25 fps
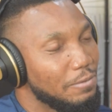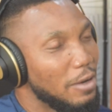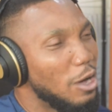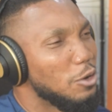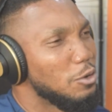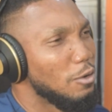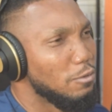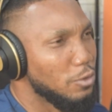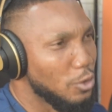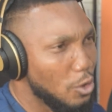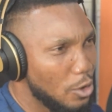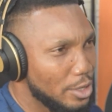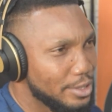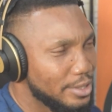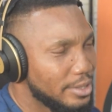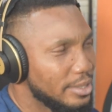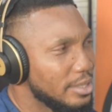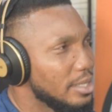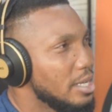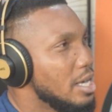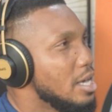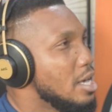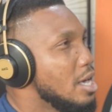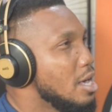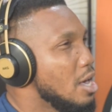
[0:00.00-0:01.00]
And of course,
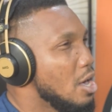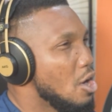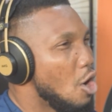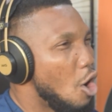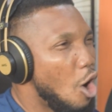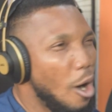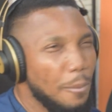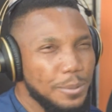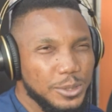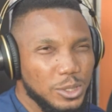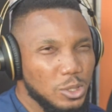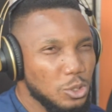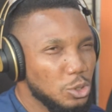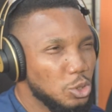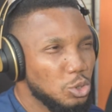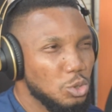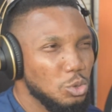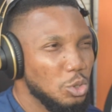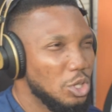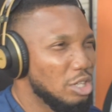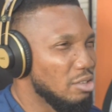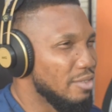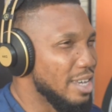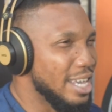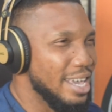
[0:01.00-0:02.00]
up till
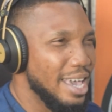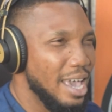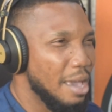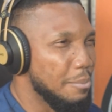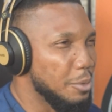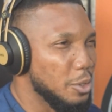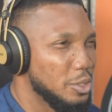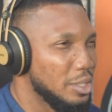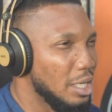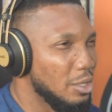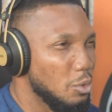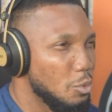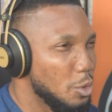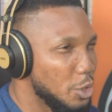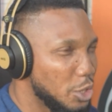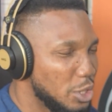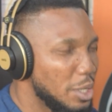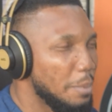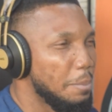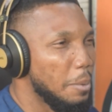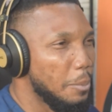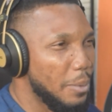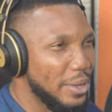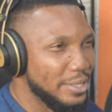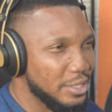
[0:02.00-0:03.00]
2-3 a.m. we see
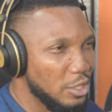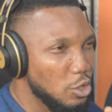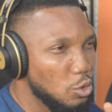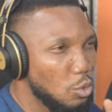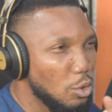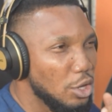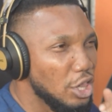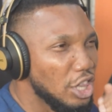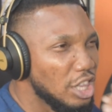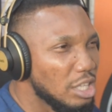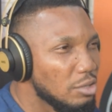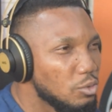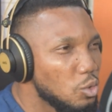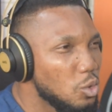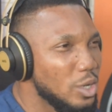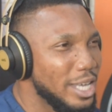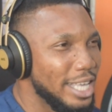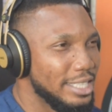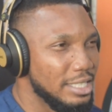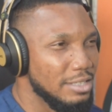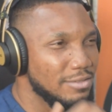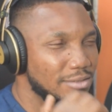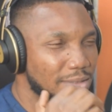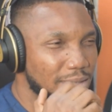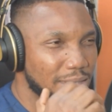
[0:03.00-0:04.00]
people are still going through,
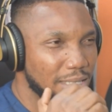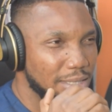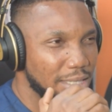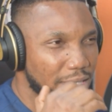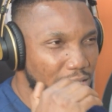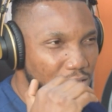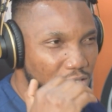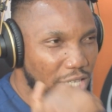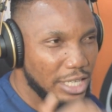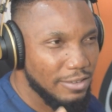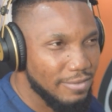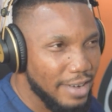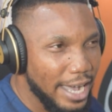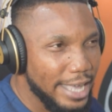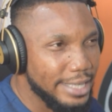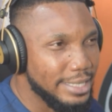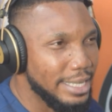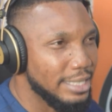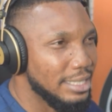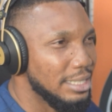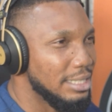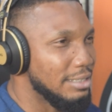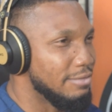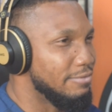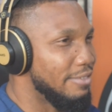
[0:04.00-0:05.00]
getting the DJ right,
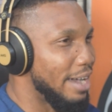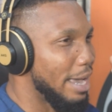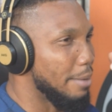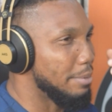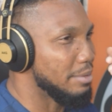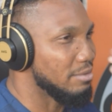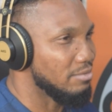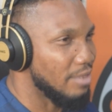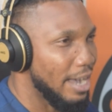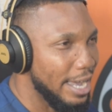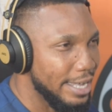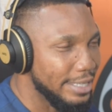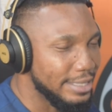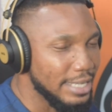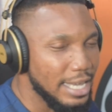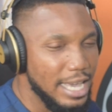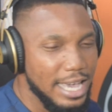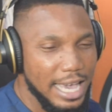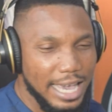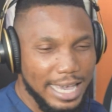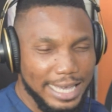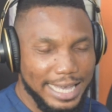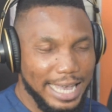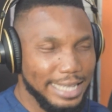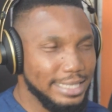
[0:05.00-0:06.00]
getting the vibes right,
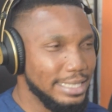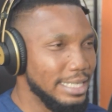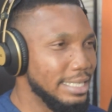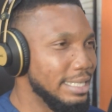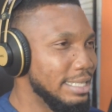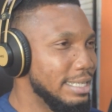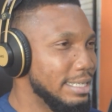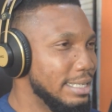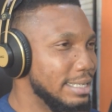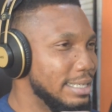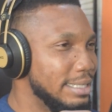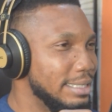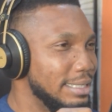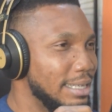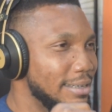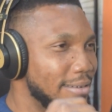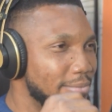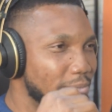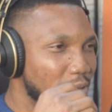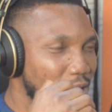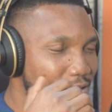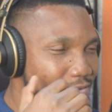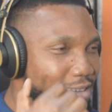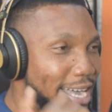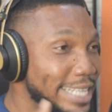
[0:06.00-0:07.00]
getting
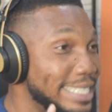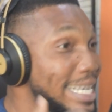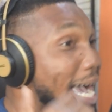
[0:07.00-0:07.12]
the right